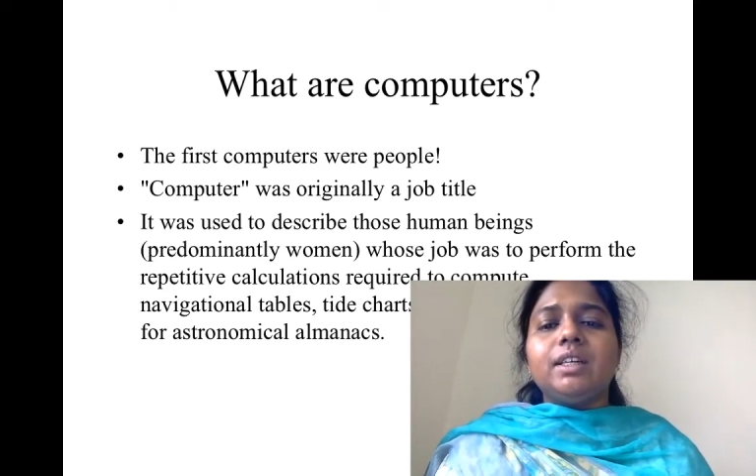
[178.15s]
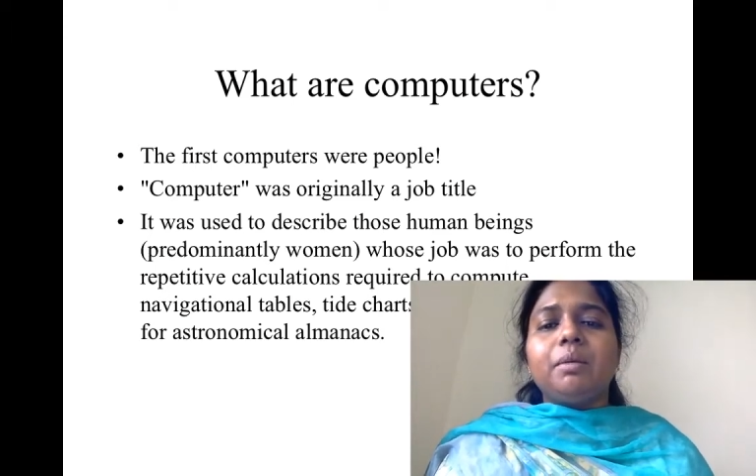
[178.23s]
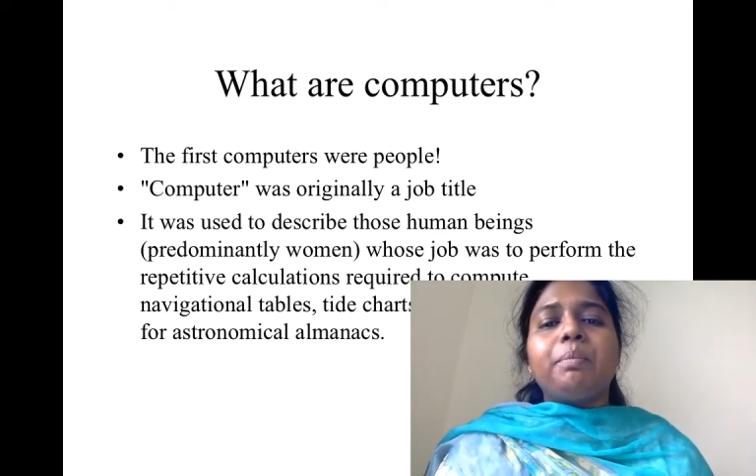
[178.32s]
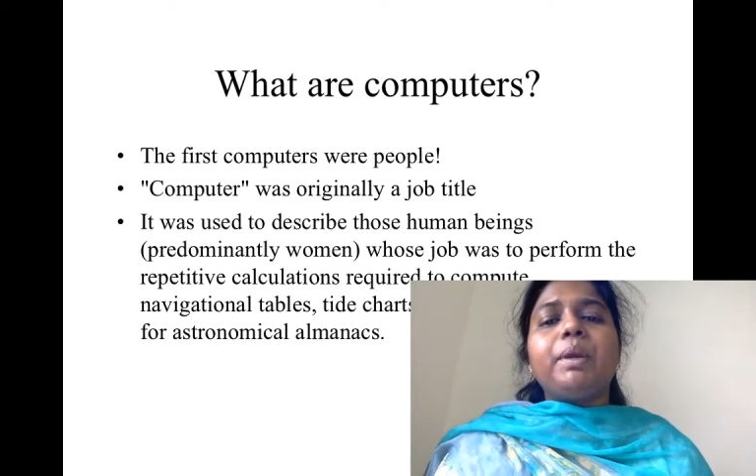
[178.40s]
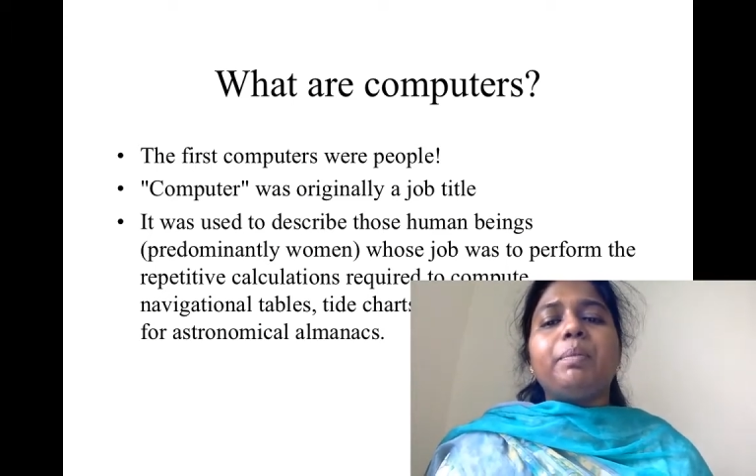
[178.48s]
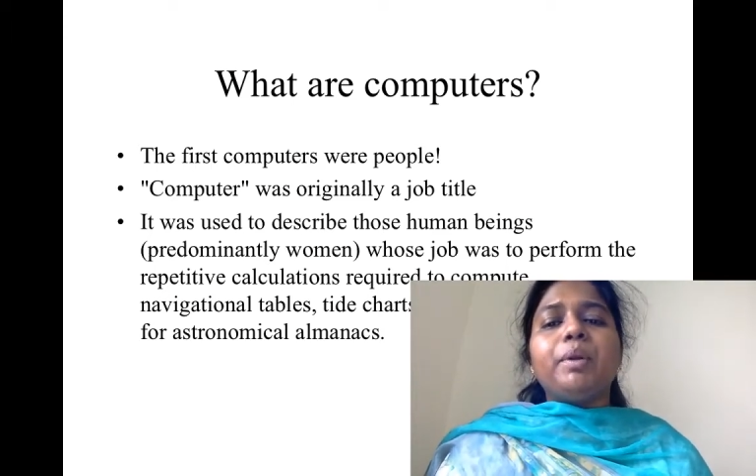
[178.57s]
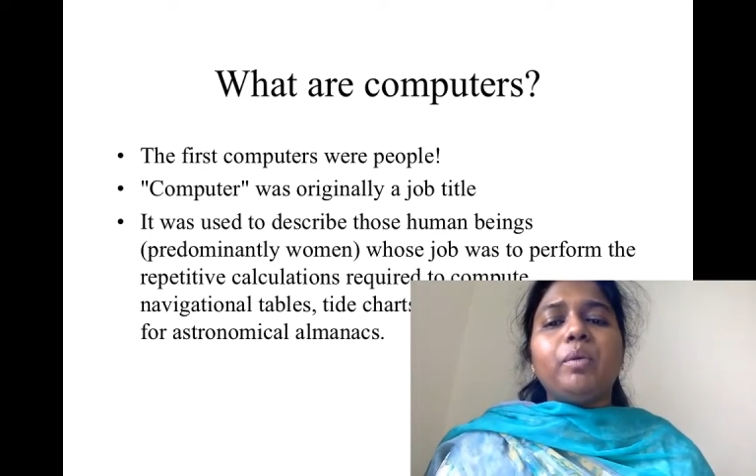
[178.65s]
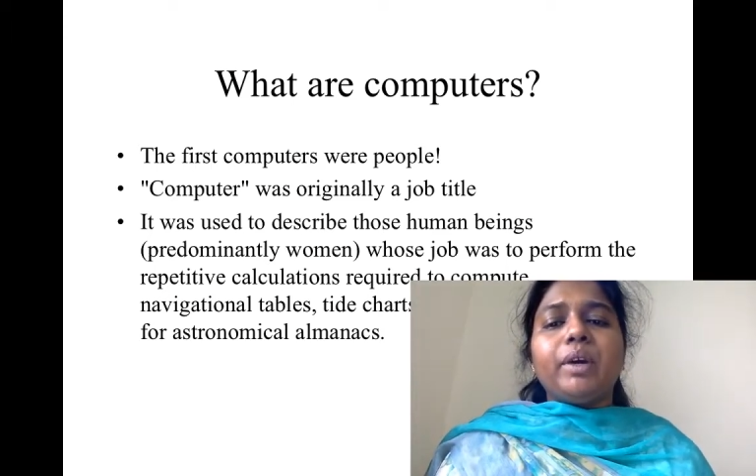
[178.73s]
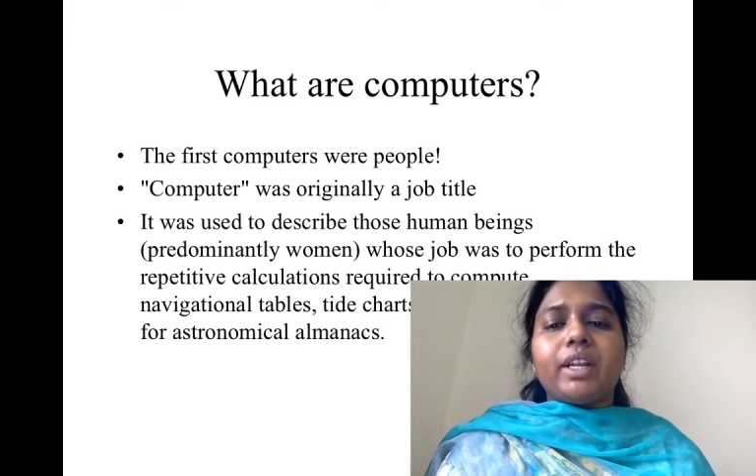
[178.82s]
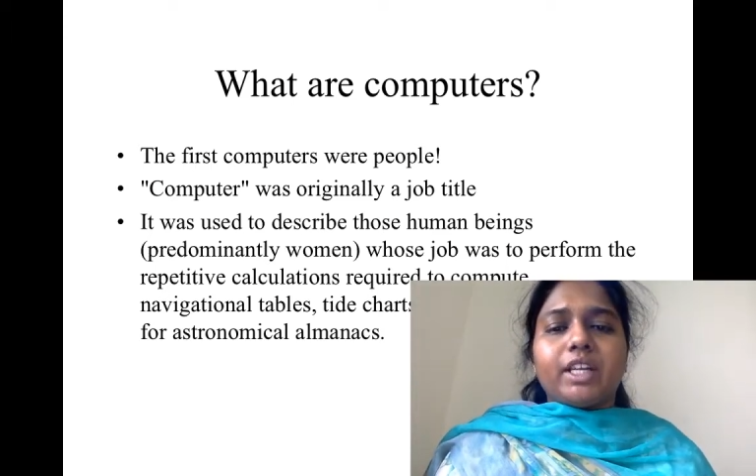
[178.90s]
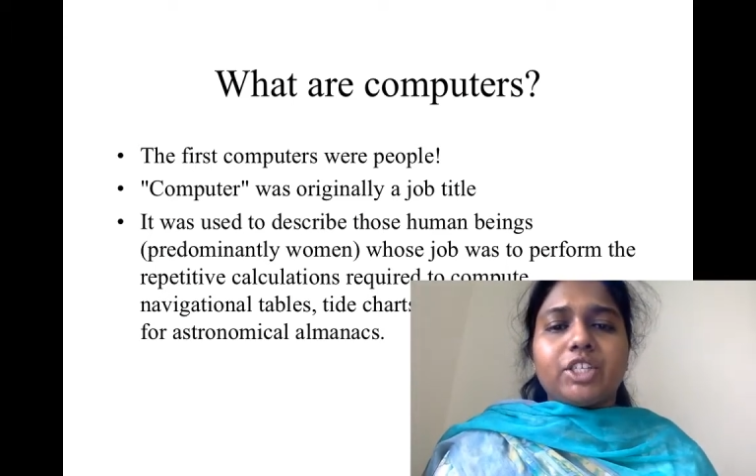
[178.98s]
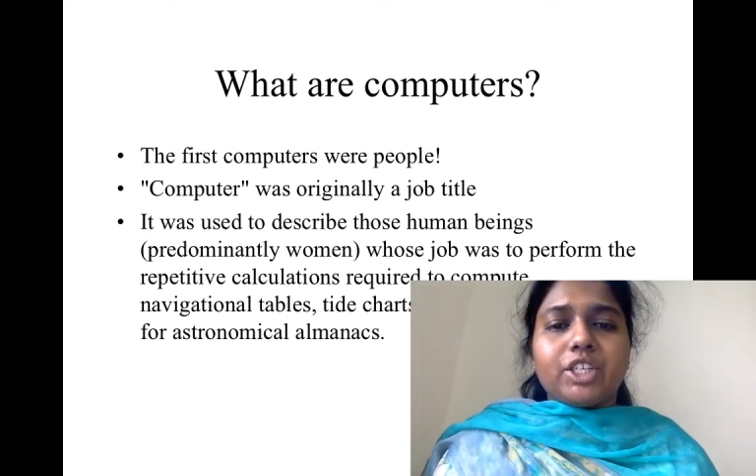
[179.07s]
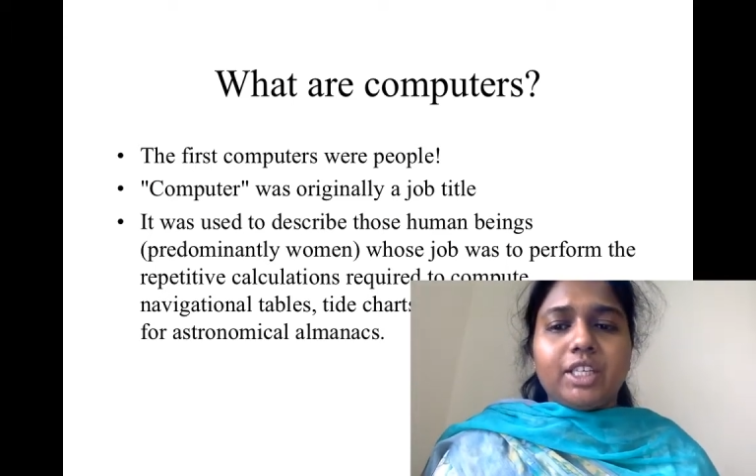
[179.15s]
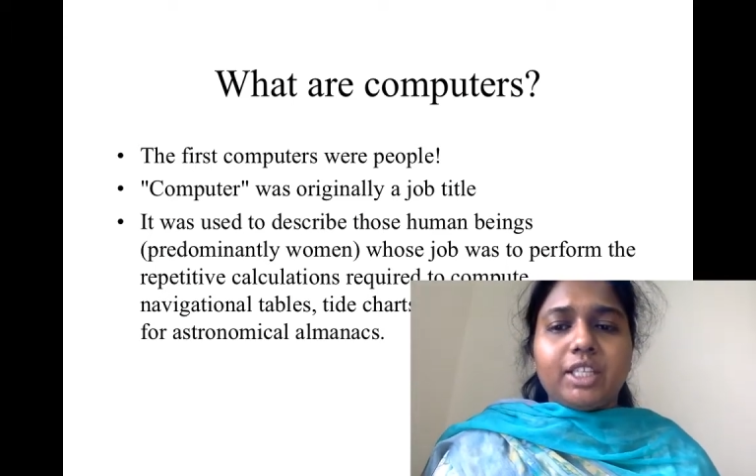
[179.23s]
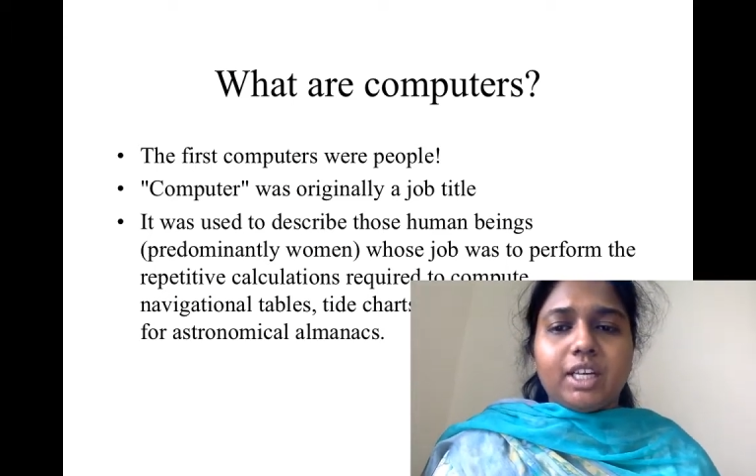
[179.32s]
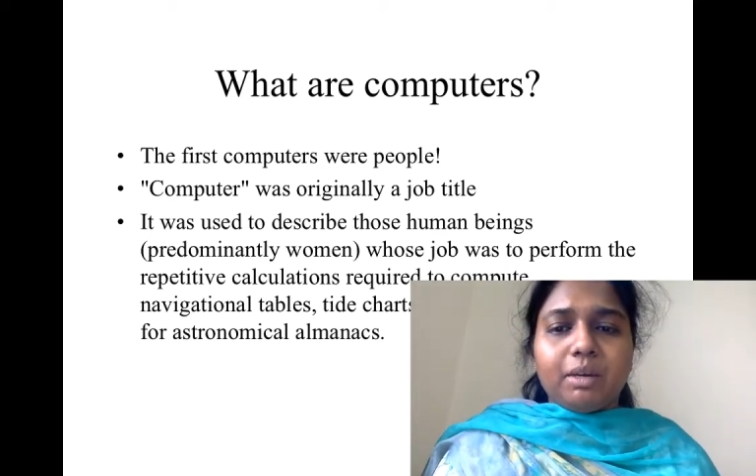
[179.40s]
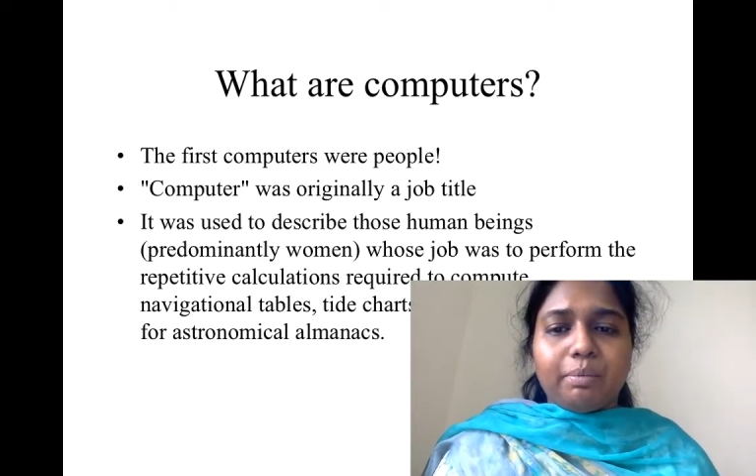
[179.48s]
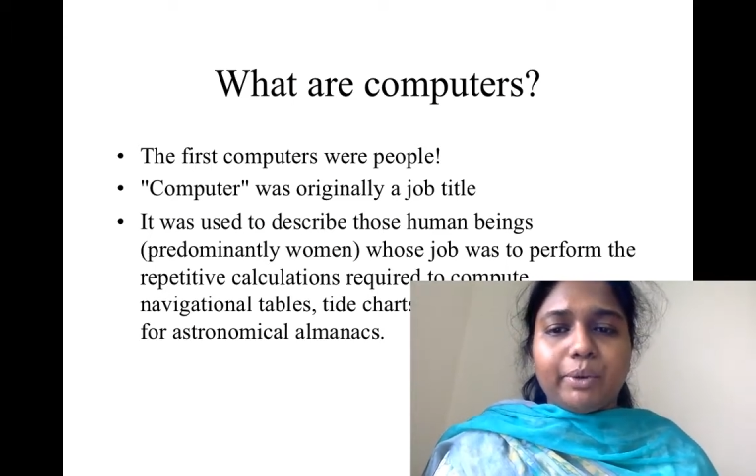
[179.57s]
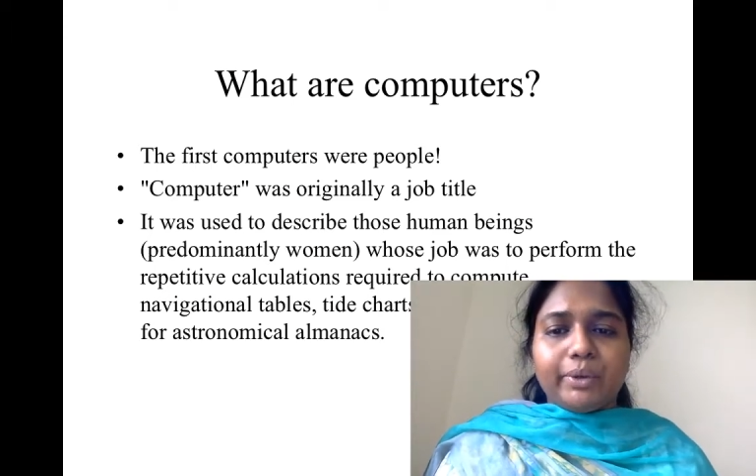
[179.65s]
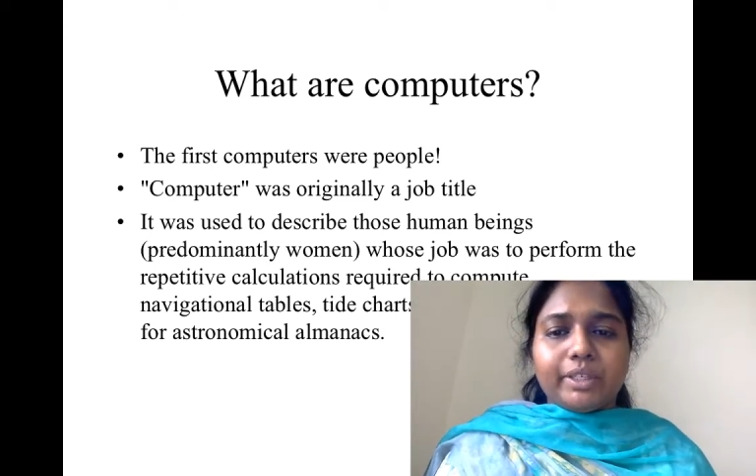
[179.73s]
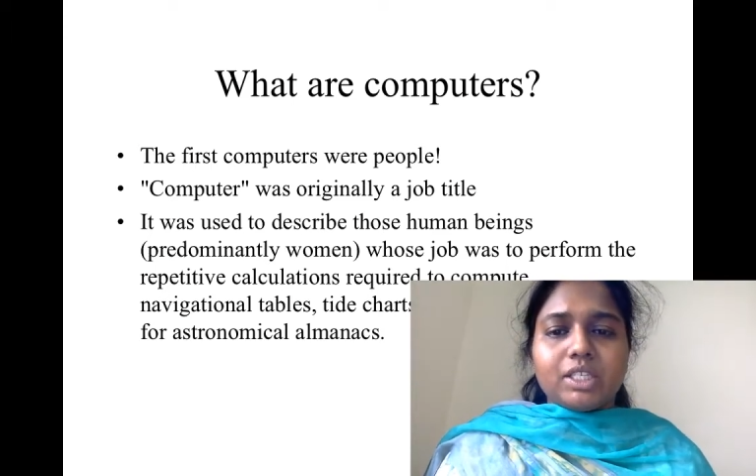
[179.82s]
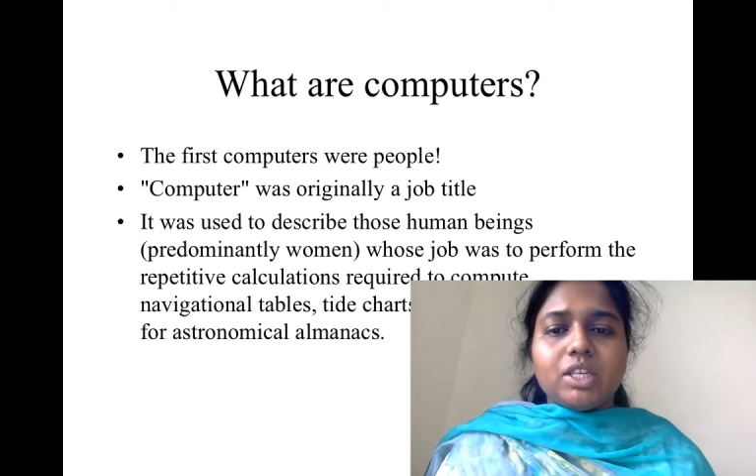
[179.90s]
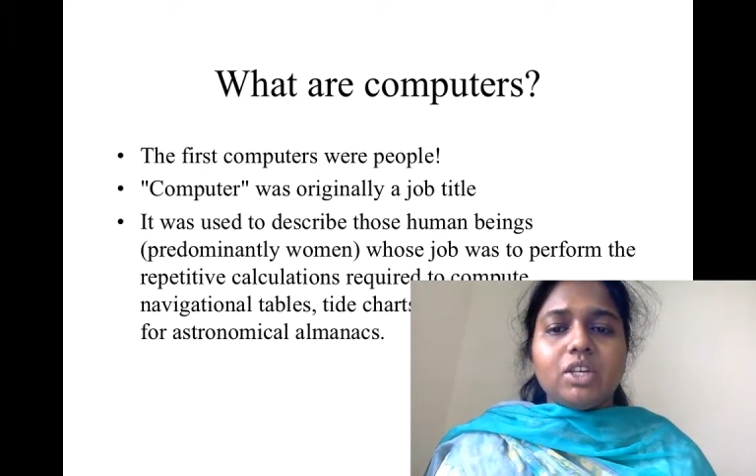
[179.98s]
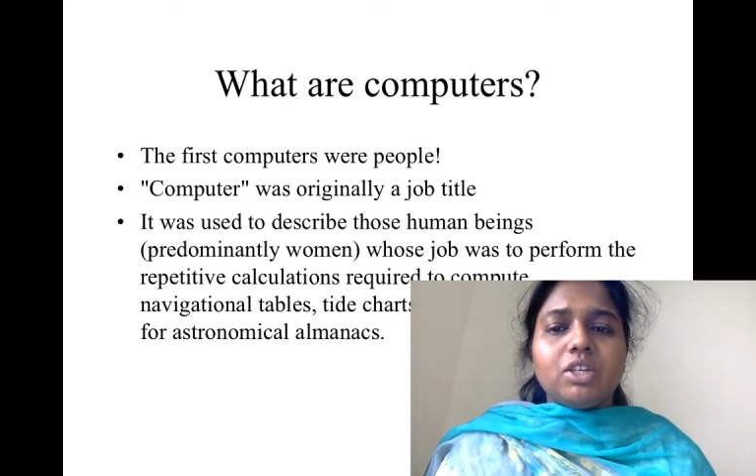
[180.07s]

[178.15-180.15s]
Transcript: people were actually the computers.